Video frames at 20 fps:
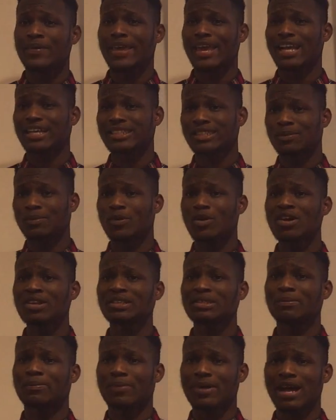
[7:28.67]

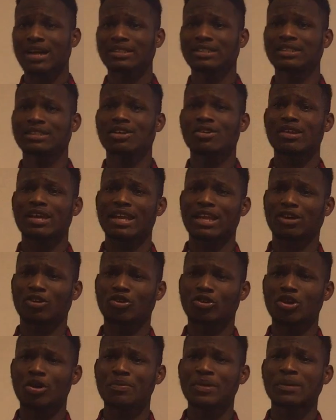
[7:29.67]
explored the practical and
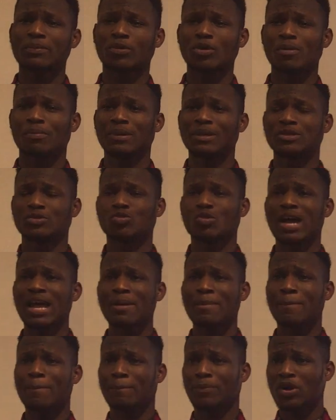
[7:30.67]
economic problems why